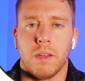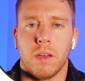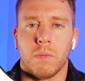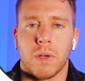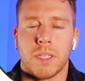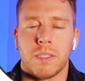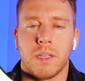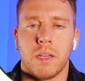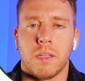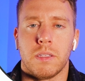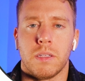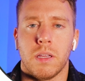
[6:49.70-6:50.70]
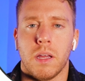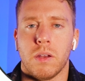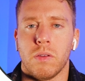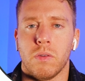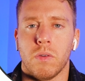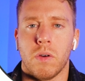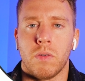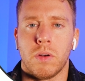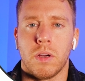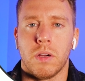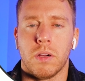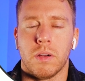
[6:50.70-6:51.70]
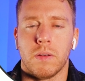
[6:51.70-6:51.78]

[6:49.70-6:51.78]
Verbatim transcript: I'm gonna send it to that new owner.